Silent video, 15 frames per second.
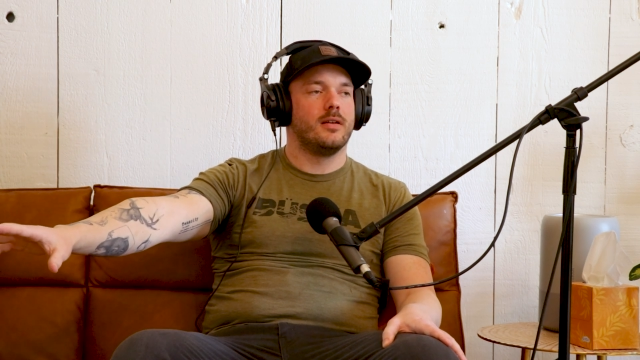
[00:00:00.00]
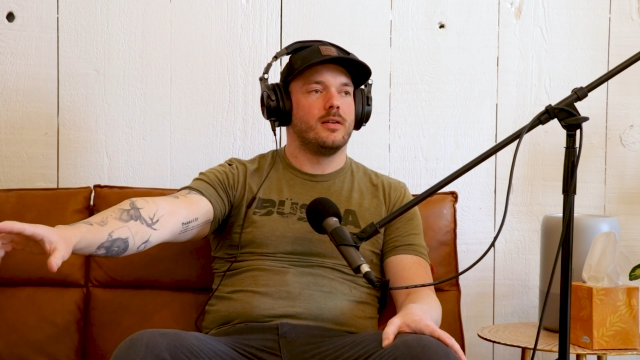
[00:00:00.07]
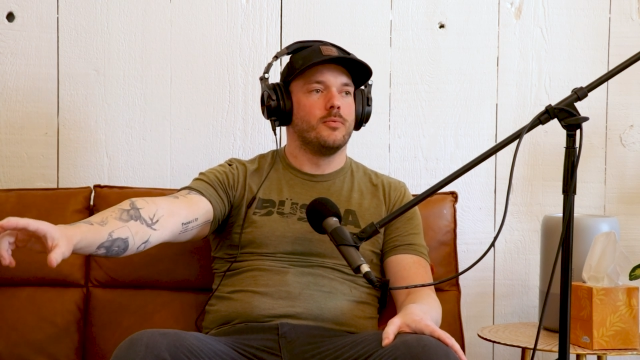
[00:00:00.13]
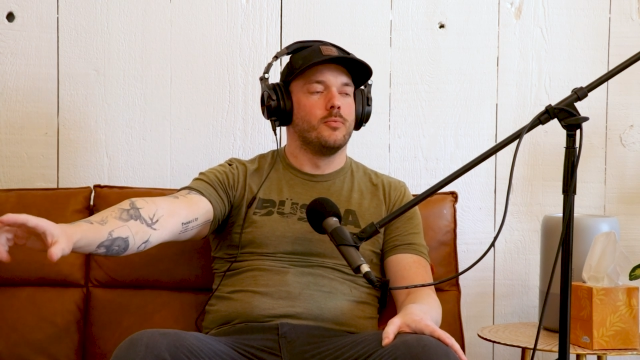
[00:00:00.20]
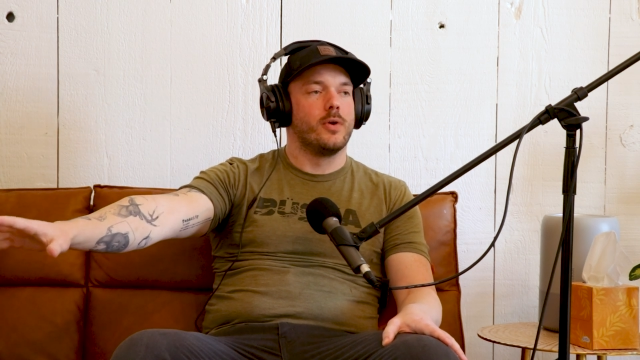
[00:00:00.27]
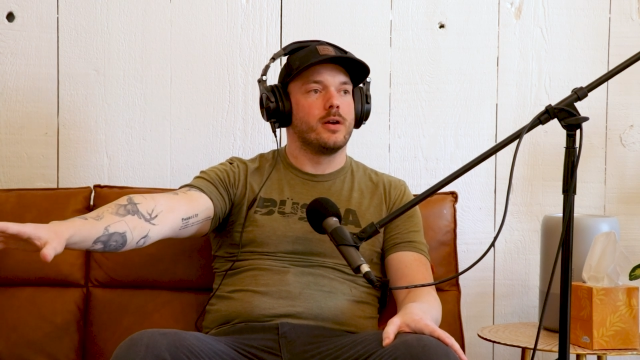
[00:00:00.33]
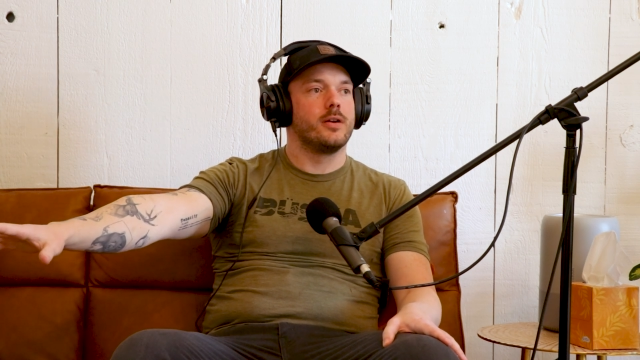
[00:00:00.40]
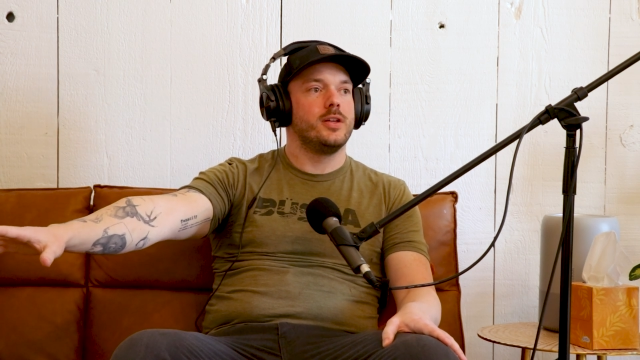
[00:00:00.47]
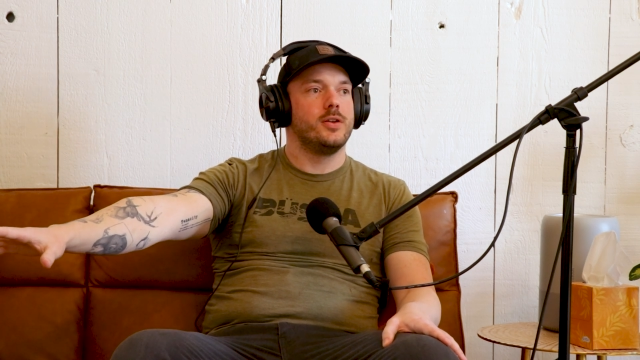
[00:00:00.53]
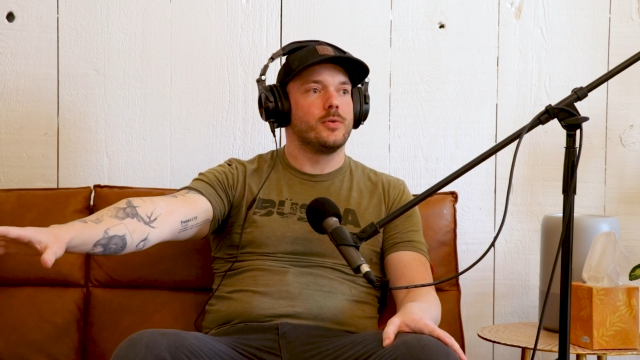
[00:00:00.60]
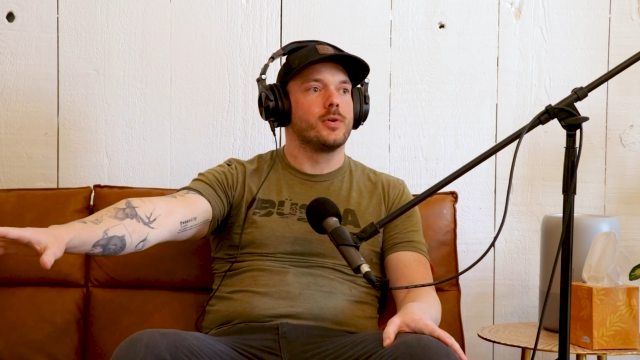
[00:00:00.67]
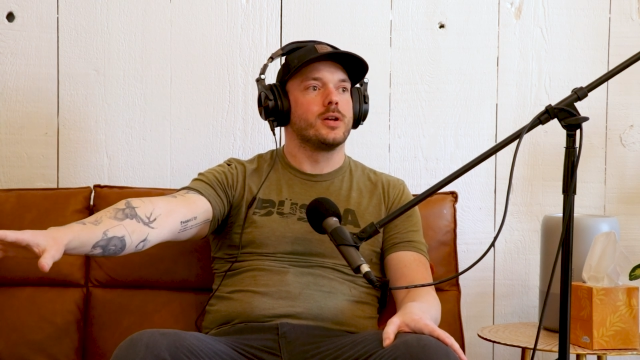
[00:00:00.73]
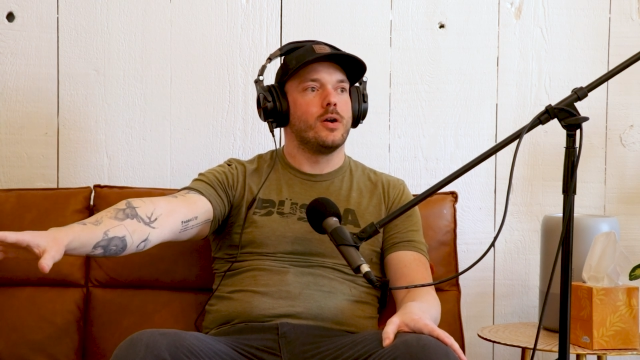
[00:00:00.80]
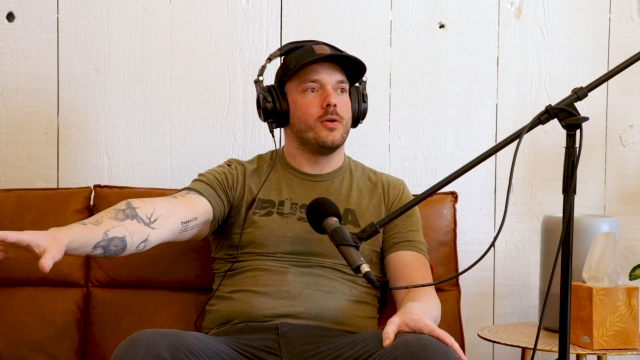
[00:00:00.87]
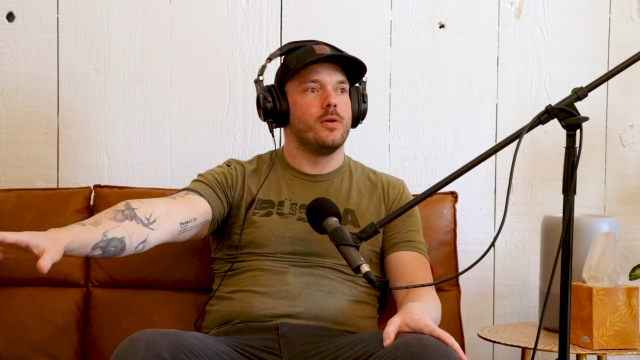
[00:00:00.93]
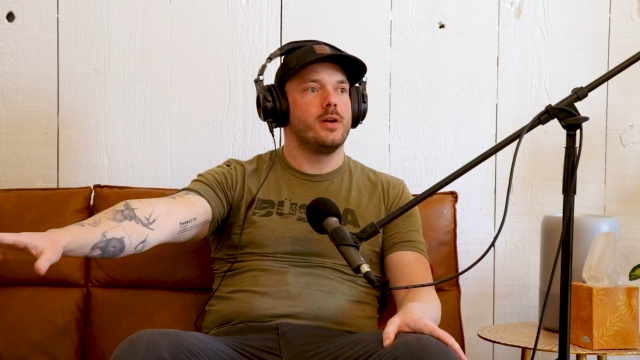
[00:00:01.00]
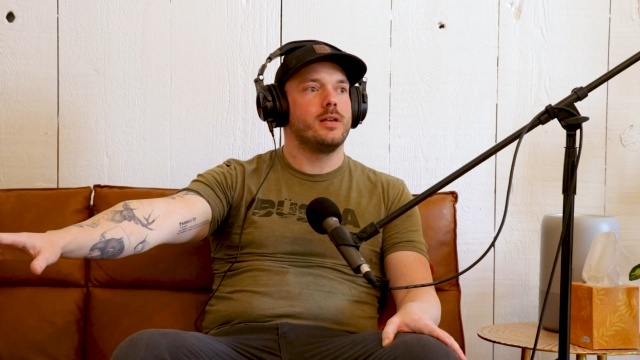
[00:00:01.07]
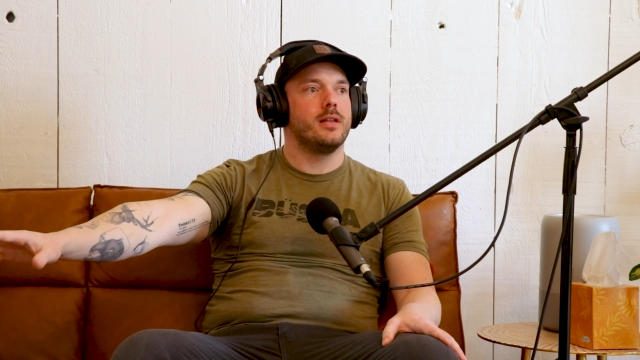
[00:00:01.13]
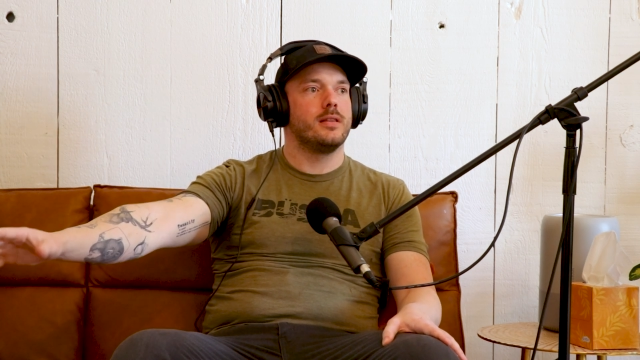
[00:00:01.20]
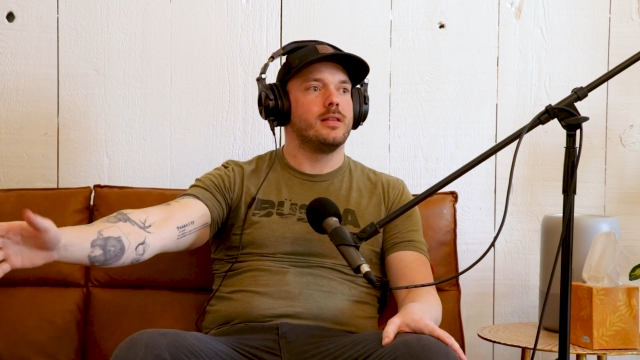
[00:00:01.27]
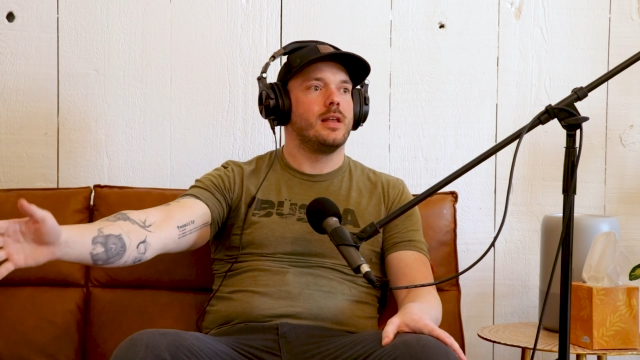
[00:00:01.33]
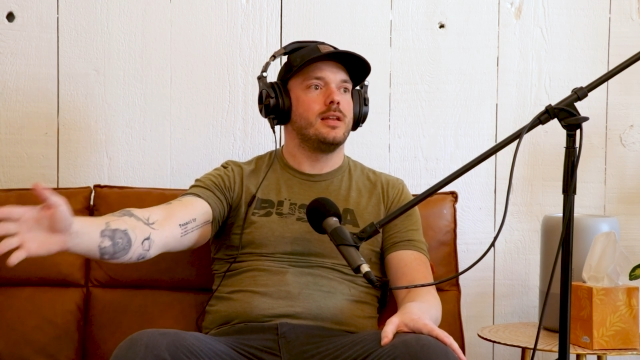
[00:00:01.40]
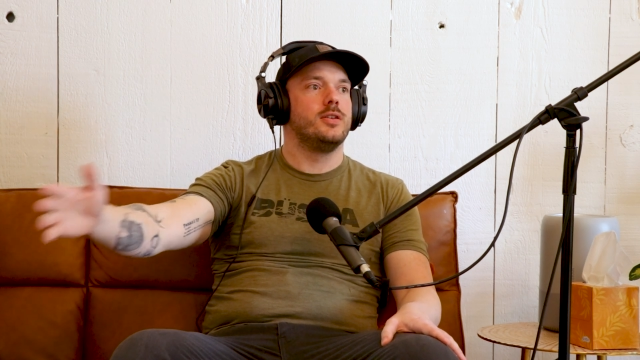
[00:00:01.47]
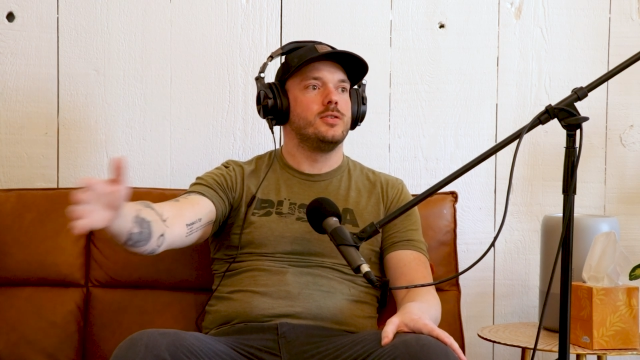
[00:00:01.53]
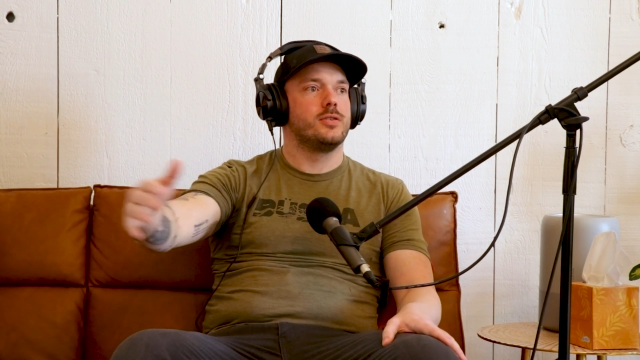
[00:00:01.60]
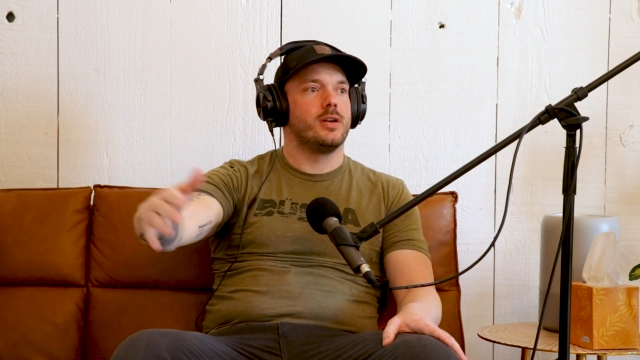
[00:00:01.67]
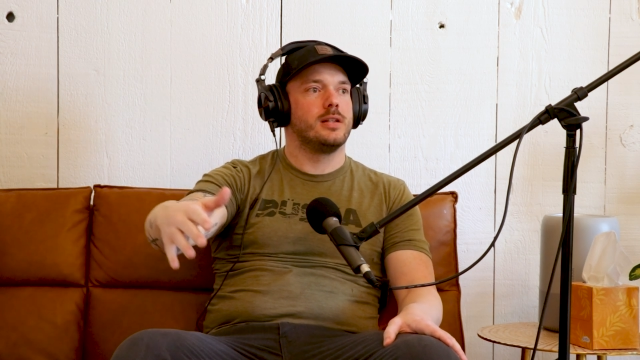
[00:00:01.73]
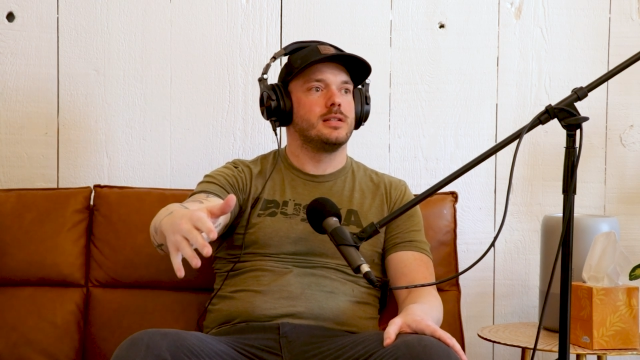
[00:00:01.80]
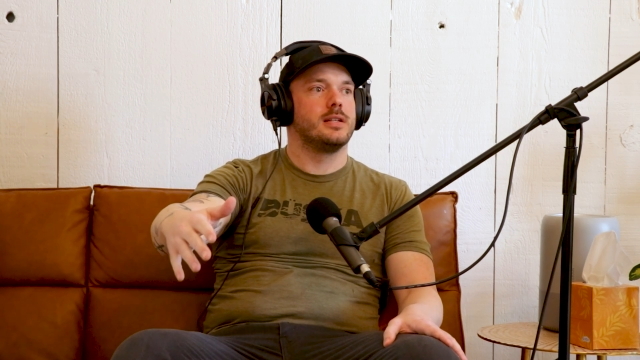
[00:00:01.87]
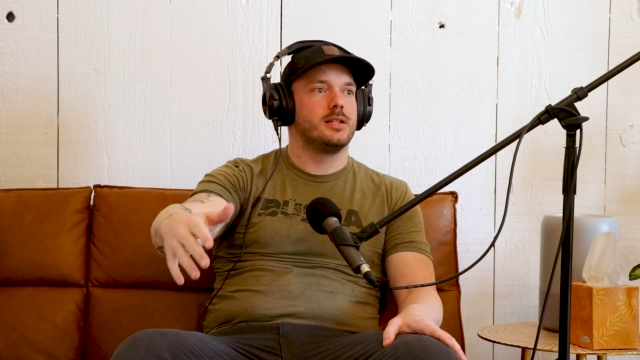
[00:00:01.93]
where you were going, and then you
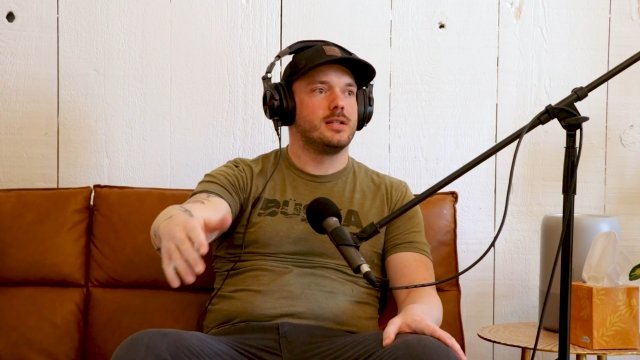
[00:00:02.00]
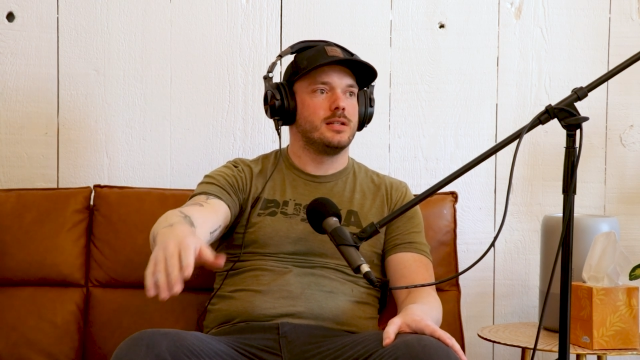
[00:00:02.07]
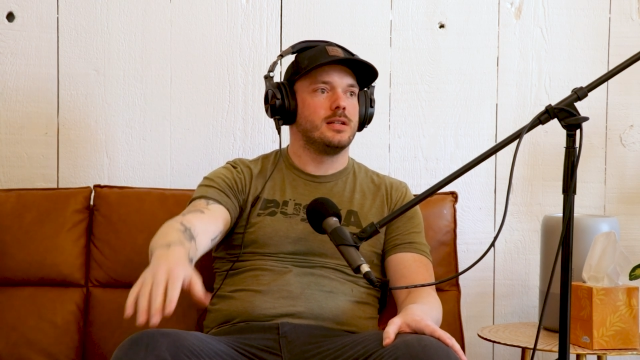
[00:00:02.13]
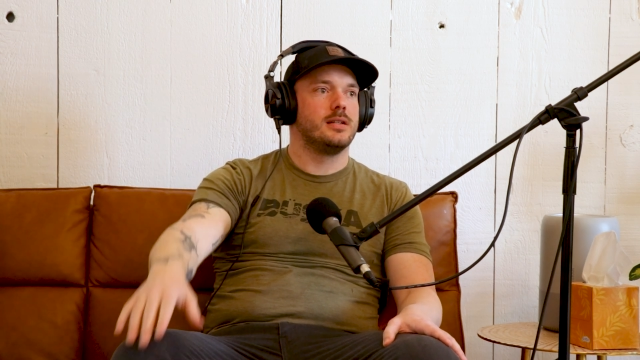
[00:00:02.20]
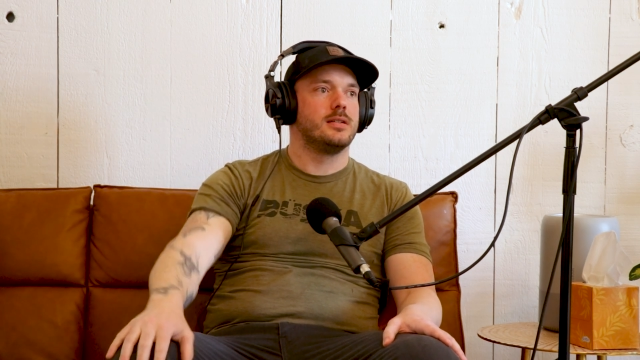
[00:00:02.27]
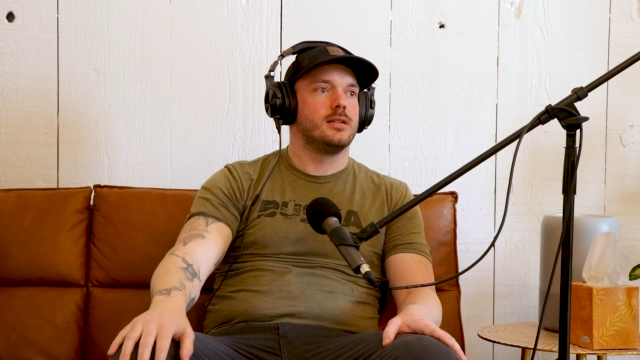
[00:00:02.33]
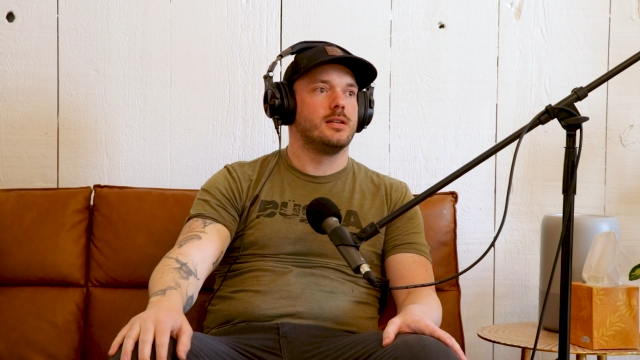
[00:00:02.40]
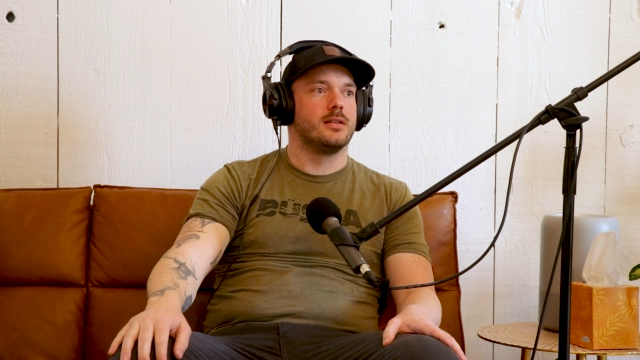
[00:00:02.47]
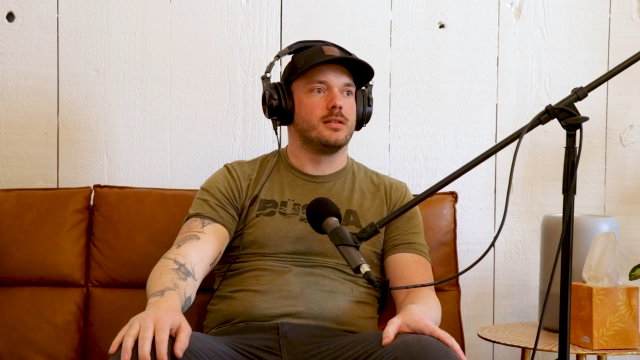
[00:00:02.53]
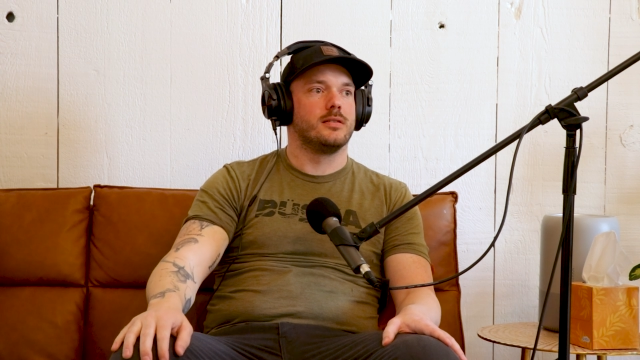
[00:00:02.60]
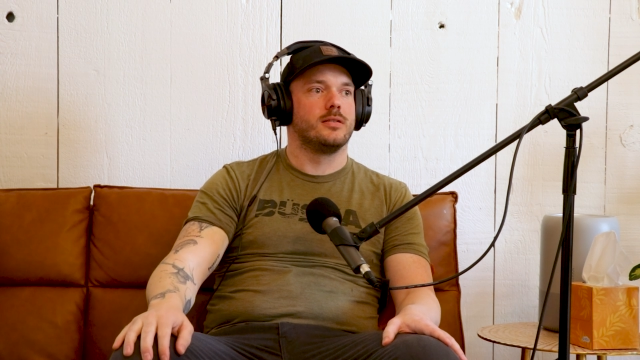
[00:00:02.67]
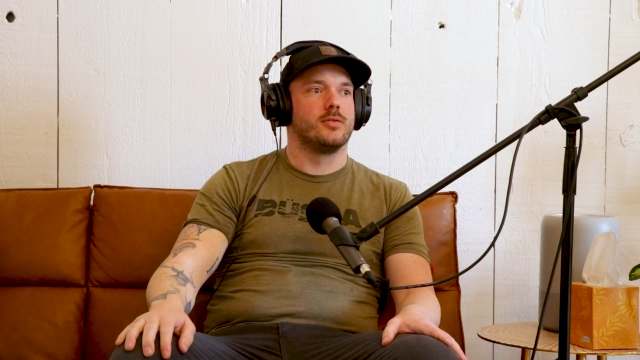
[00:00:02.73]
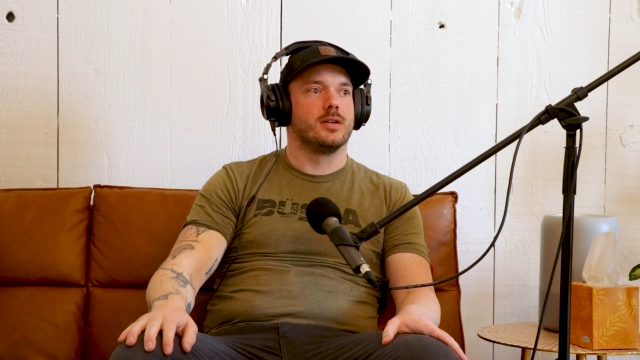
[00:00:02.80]
transitioned into